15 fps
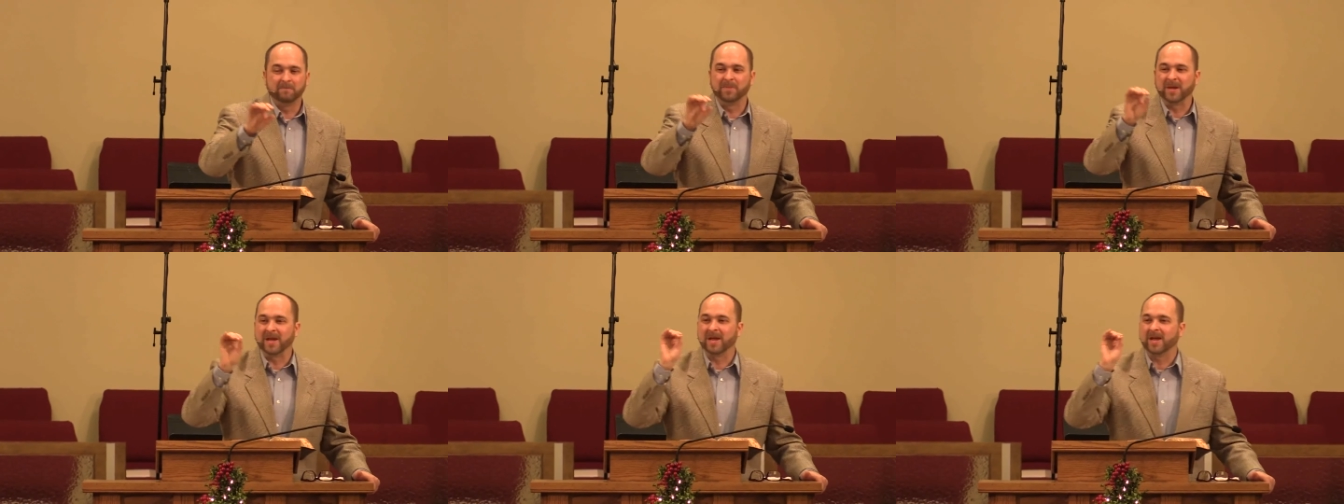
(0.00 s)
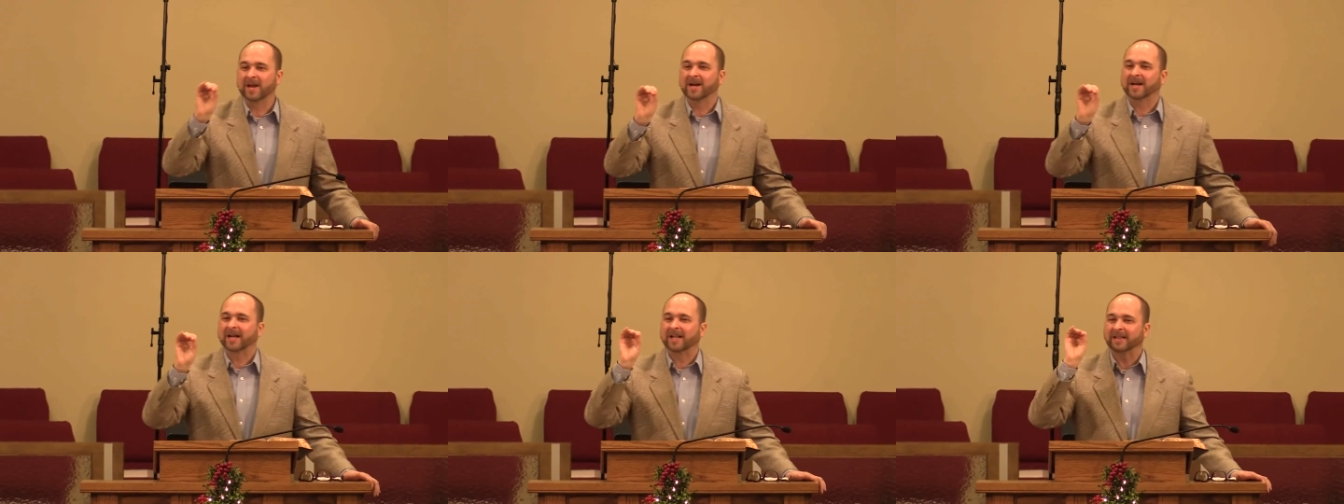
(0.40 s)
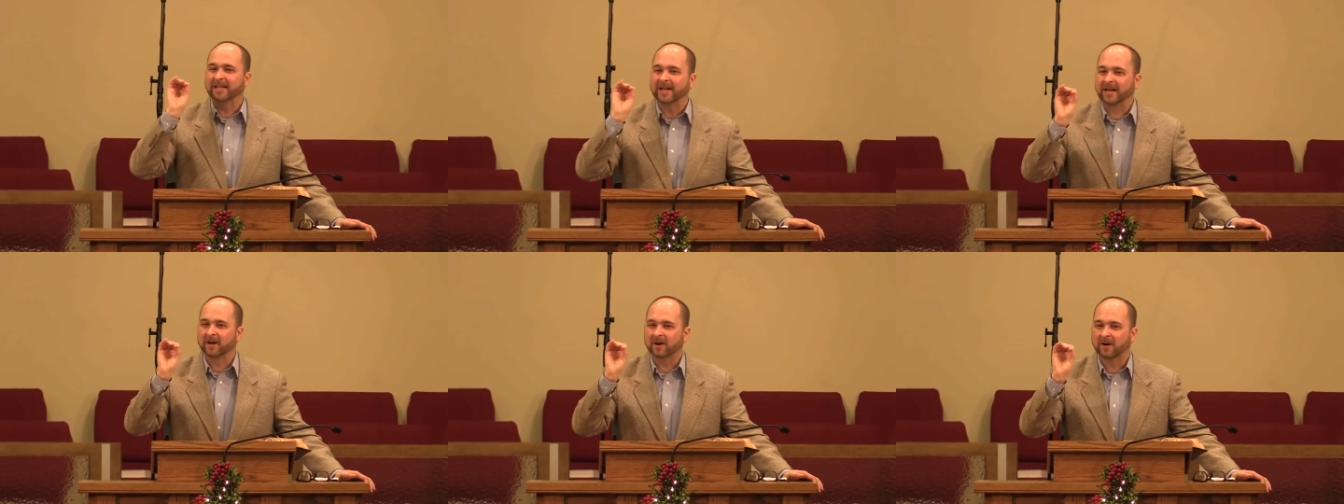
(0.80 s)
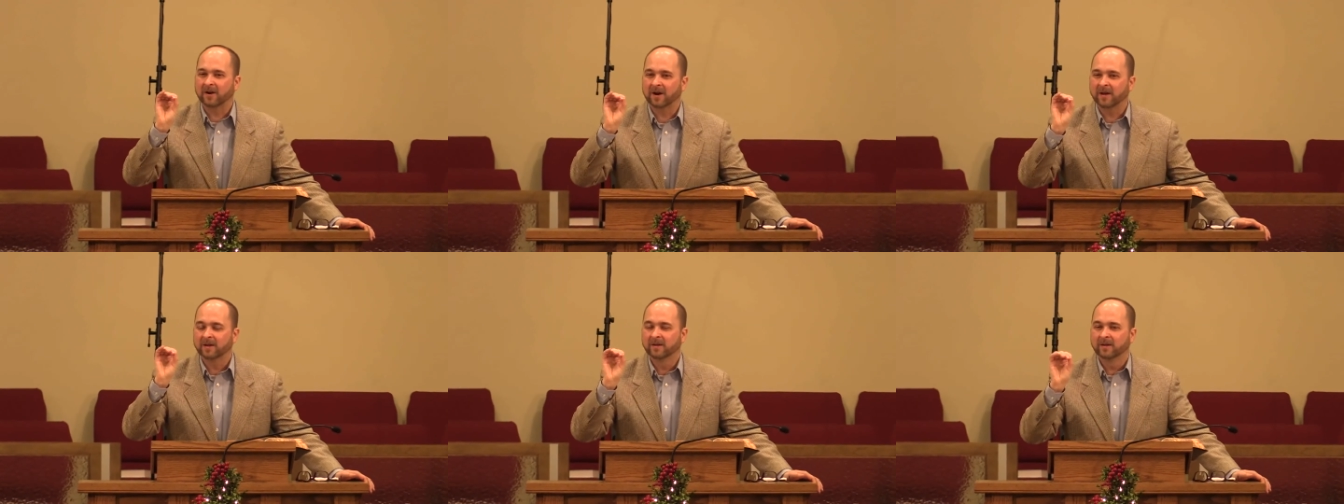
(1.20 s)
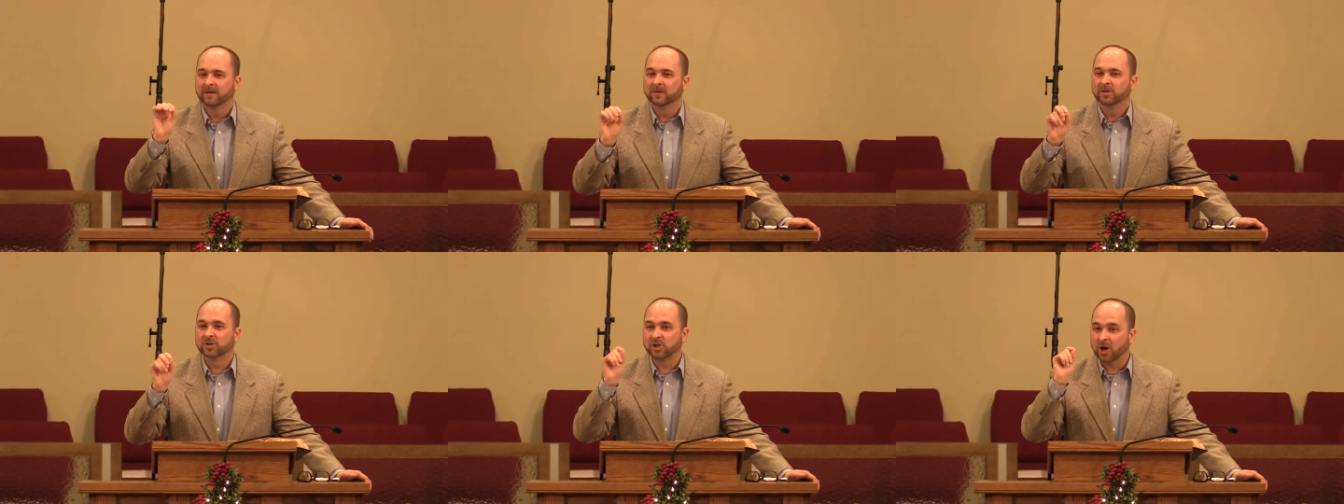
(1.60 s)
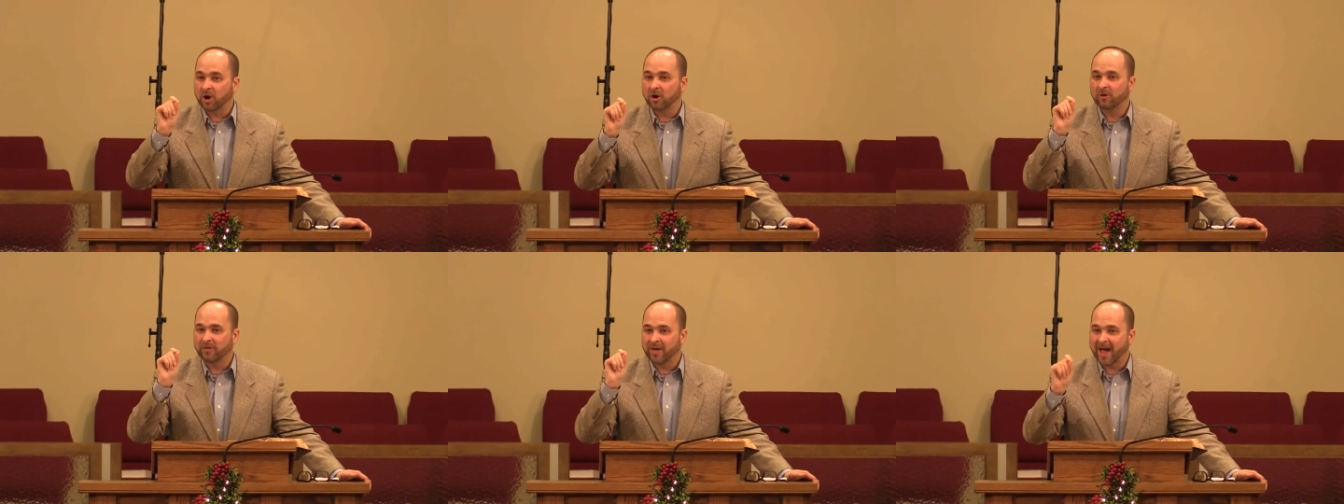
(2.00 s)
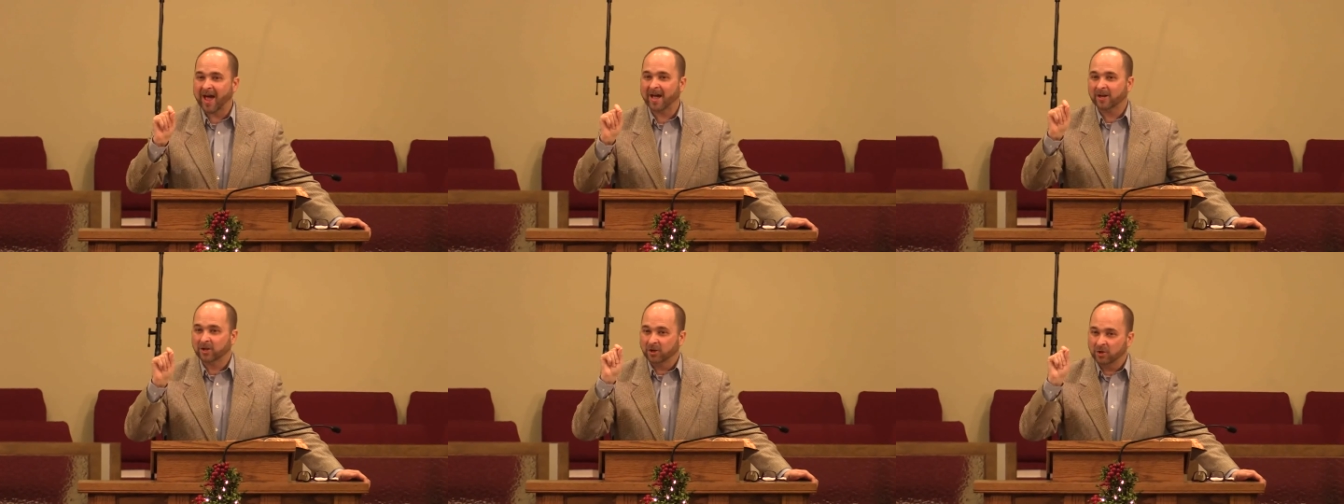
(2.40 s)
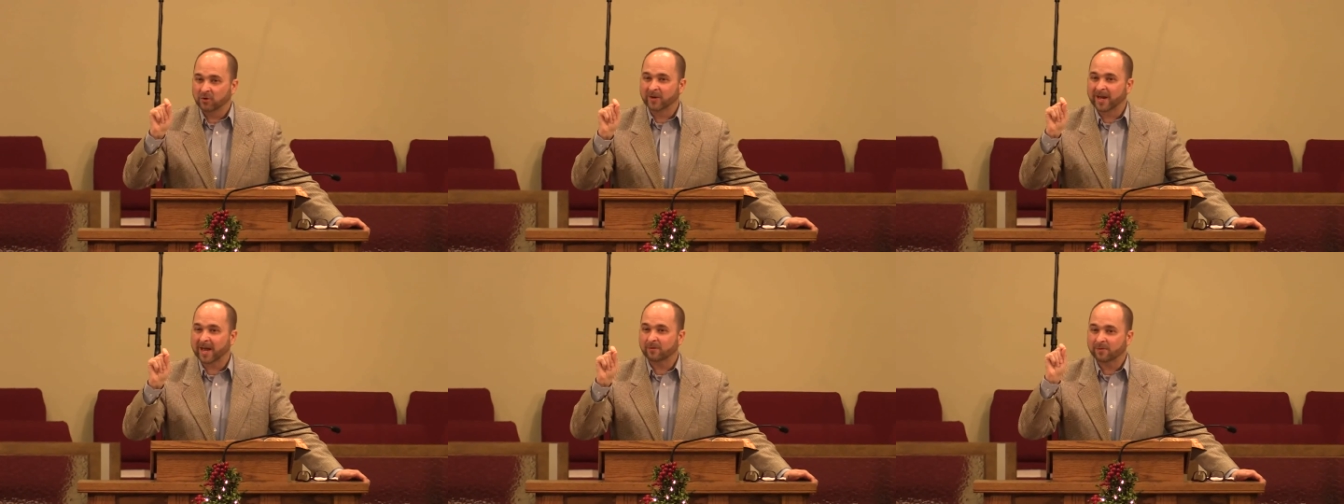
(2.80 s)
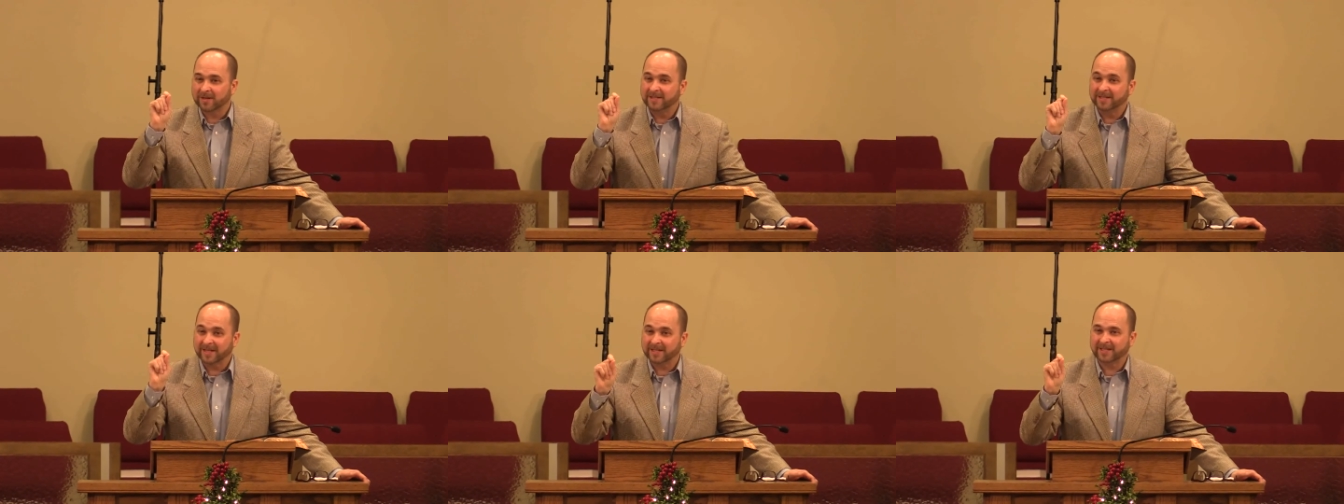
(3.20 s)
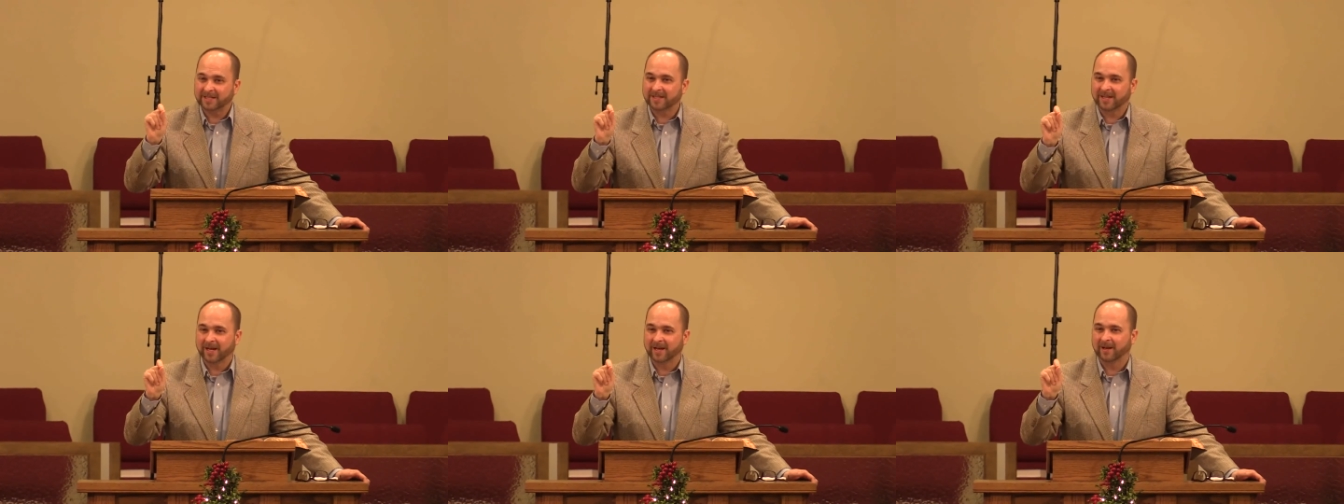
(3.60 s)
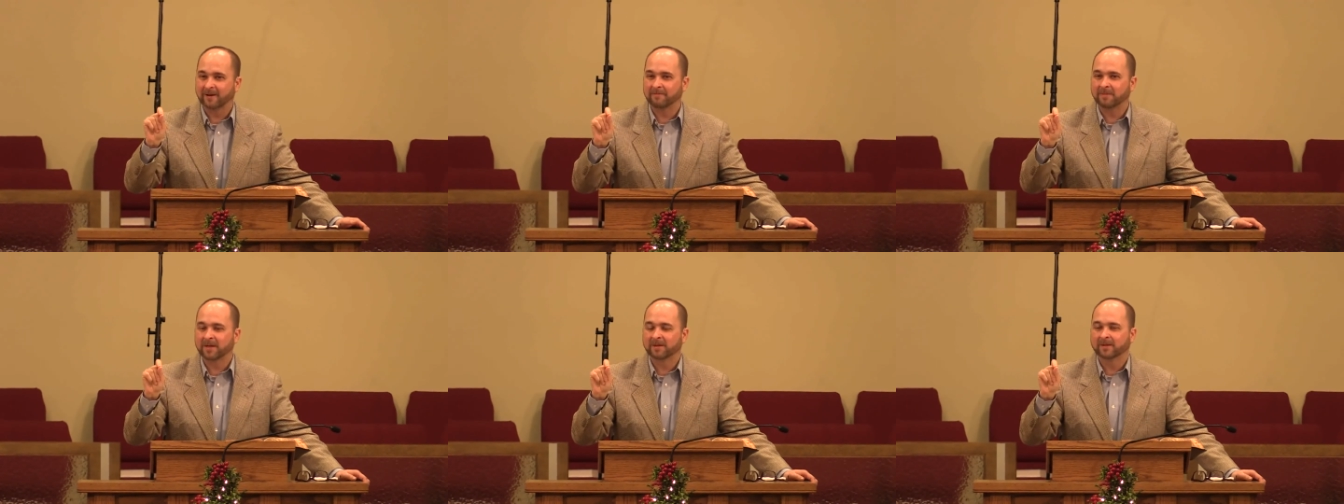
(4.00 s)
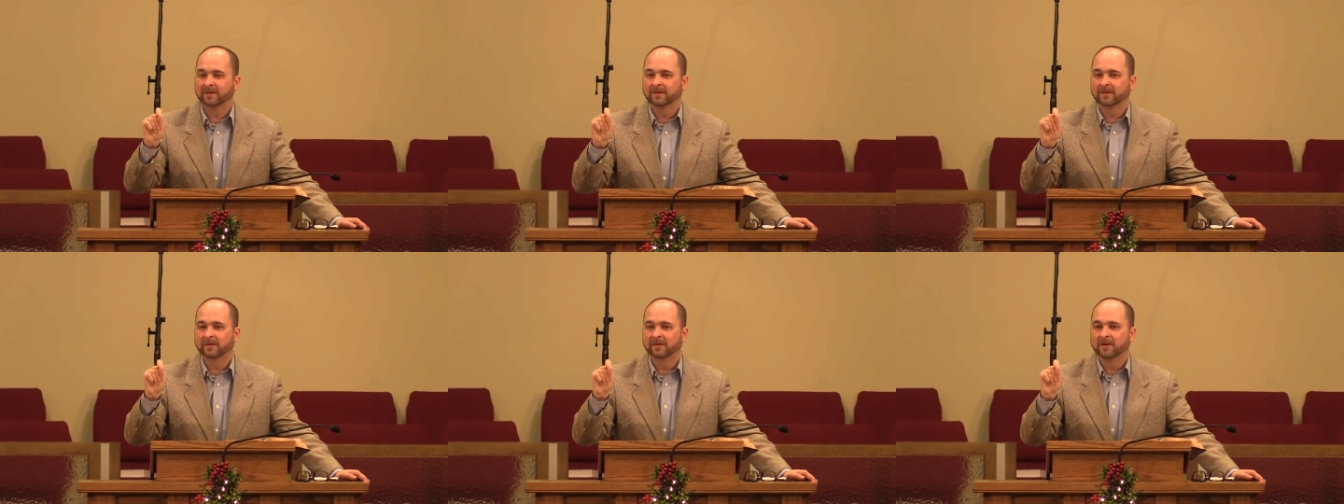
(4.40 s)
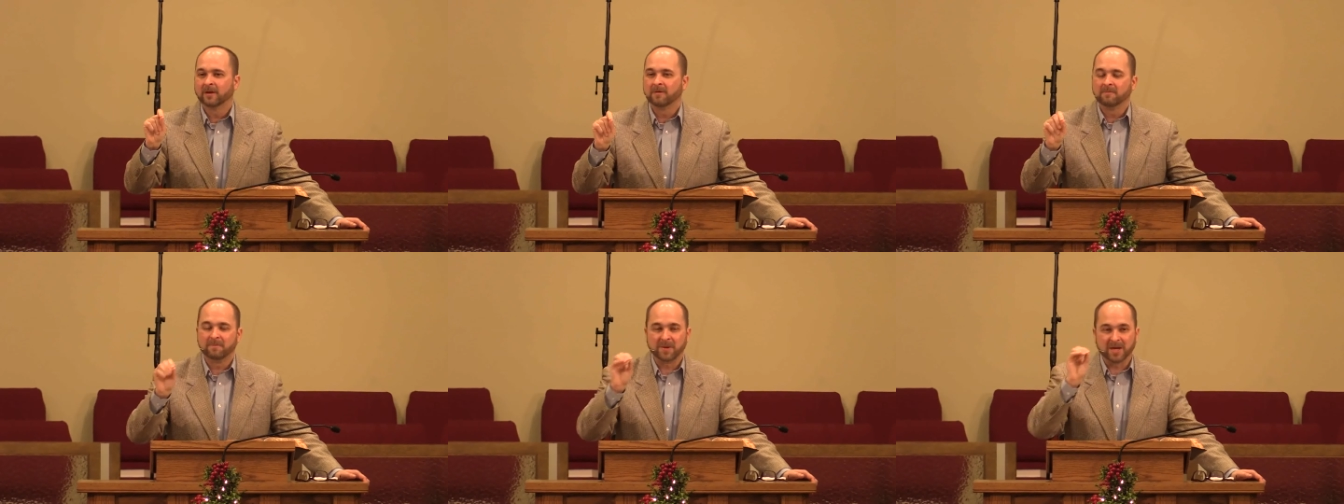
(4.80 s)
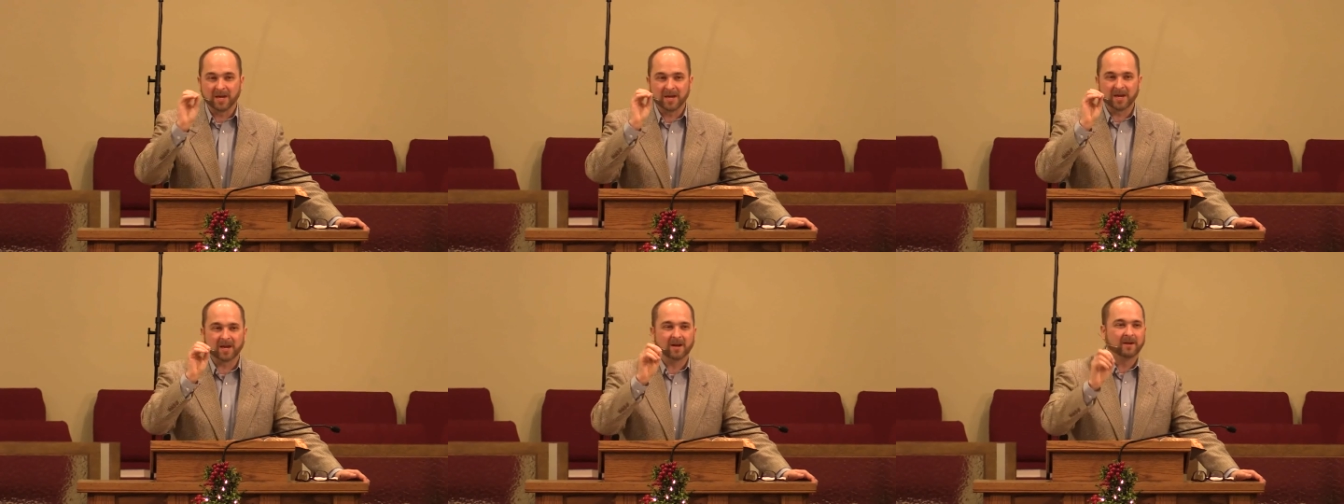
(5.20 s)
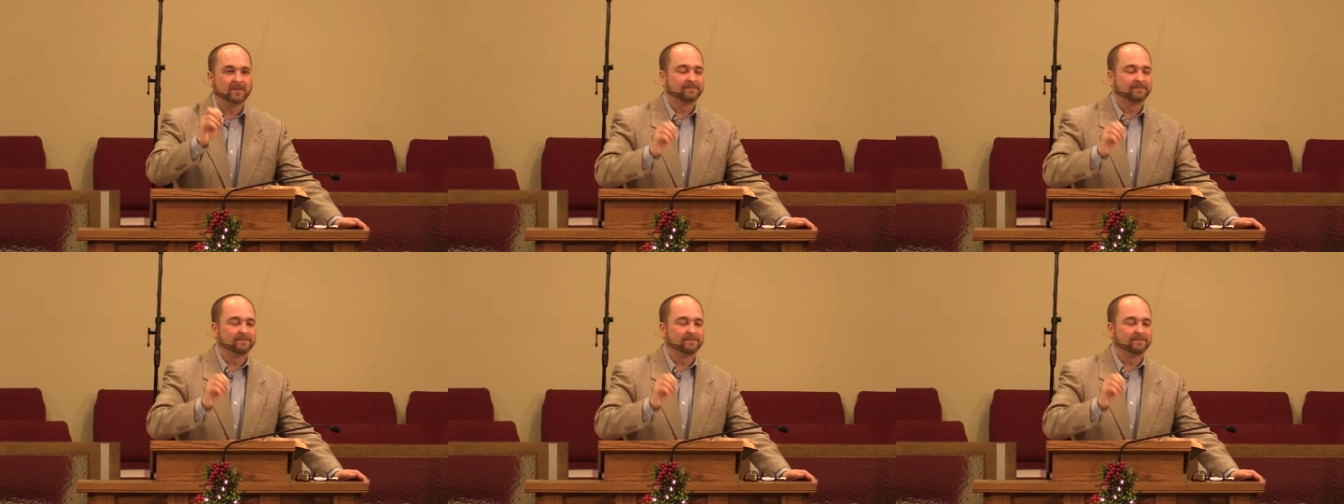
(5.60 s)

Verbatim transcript: Be clear so that you can resist him. Be